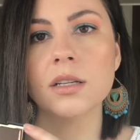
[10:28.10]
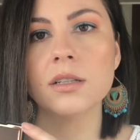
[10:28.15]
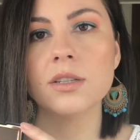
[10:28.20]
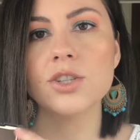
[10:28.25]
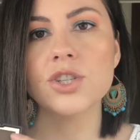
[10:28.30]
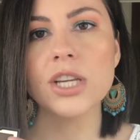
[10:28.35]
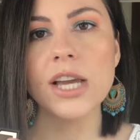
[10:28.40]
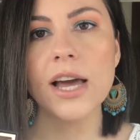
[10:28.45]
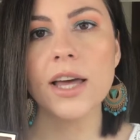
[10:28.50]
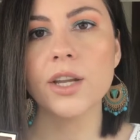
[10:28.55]

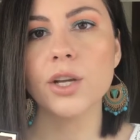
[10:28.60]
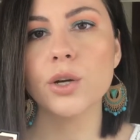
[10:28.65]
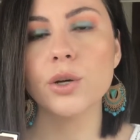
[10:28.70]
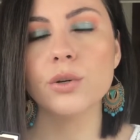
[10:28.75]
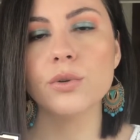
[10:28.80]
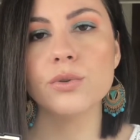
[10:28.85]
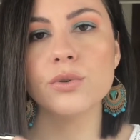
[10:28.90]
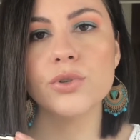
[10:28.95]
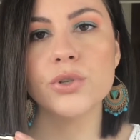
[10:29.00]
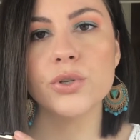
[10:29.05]

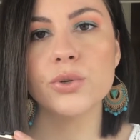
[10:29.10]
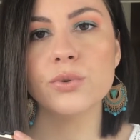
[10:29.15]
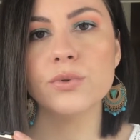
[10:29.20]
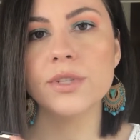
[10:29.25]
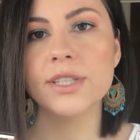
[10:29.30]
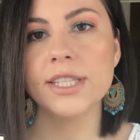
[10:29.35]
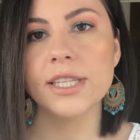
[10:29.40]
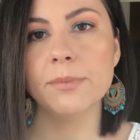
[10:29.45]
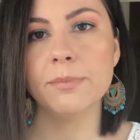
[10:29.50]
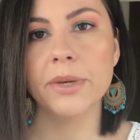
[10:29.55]
shadow to
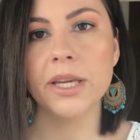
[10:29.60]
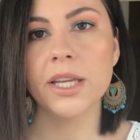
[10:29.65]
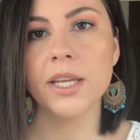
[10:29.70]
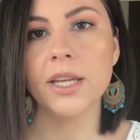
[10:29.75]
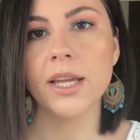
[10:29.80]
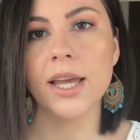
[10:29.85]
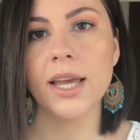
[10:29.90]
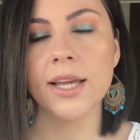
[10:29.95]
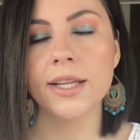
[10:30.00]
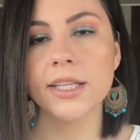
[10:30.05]

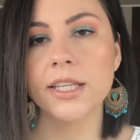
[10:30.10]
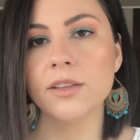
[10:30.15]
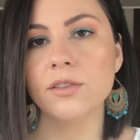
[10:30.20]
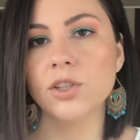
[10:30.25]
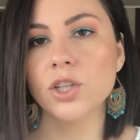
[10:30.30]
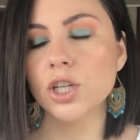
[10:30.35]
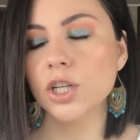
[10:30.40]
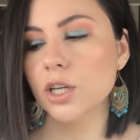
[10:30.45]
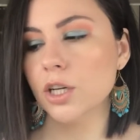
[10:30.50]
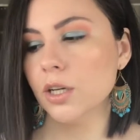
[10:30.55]
deepen any
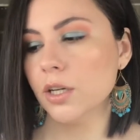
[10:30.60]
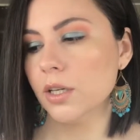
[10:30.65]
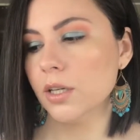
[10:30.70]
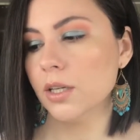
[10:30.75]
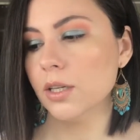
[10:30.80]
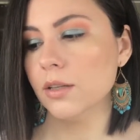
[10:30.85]
look.